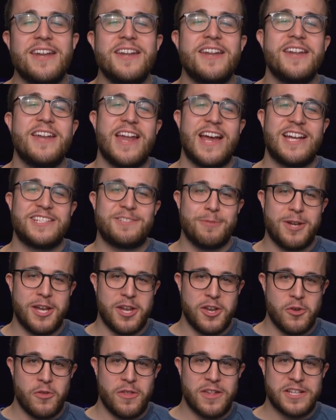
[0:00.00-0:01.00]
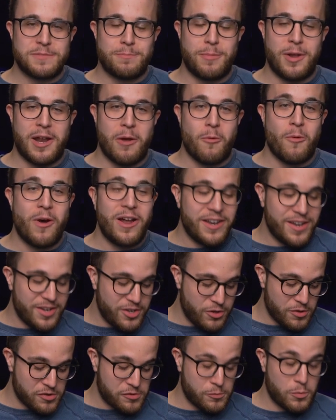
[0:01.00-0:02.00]
Andy didn't ask me to do this, but I wanted
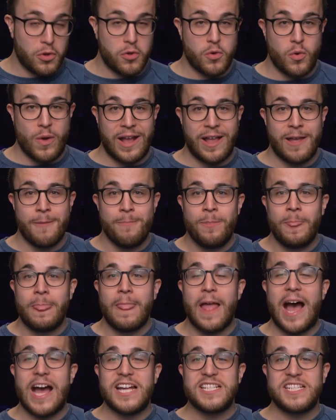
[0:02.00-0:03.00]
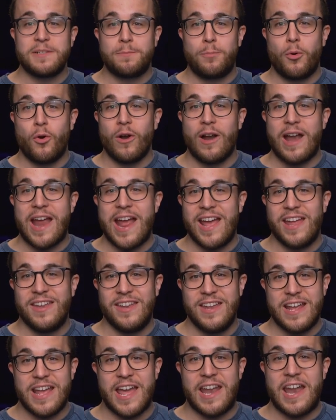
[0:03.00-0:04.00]
to do this real quick. I support
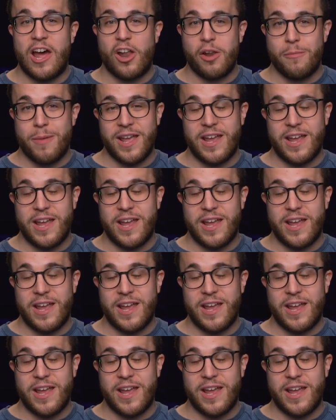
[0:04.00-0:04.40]
Andy and how to